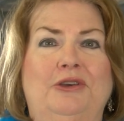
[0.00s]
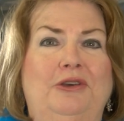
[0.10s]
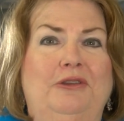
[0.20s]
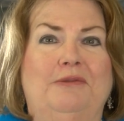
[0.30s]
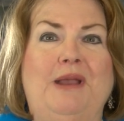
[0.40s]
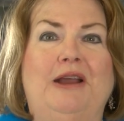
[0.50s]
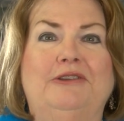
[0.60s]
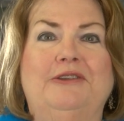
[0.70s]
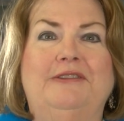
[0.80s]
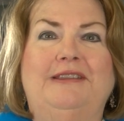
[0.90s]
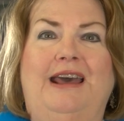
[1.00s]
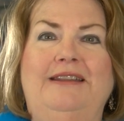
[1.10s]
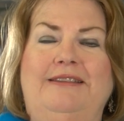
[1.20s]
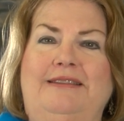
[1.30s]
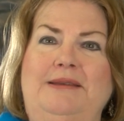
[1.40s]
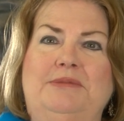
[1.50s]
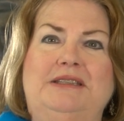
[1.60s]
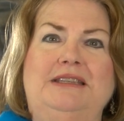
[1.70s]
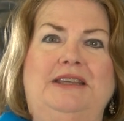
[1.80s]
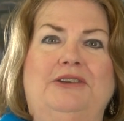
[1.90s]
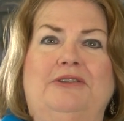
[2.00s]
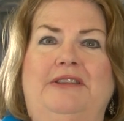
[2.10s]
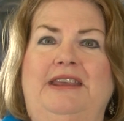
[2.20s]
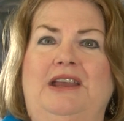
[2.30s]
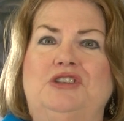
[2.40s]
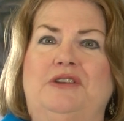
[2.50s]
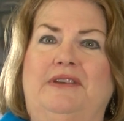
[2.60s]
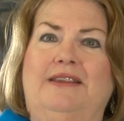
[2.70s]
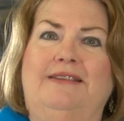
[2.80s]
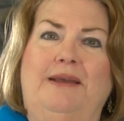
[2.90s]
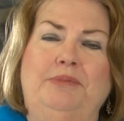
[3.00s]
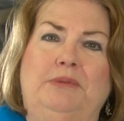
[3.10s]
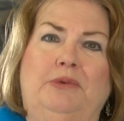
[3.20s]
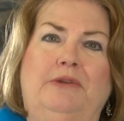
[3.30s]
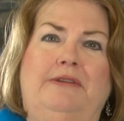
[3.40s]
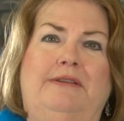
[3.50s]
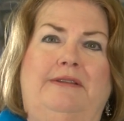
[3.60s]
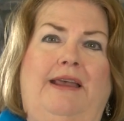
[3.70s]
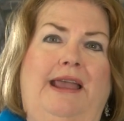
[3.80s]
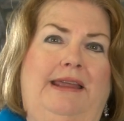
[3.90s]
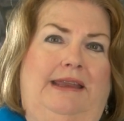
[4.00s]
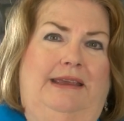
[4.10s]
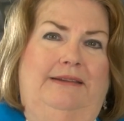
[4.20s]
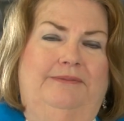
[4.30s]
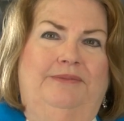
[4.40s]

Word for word: whose marital status seemed to teeter on the edge of acceptable society.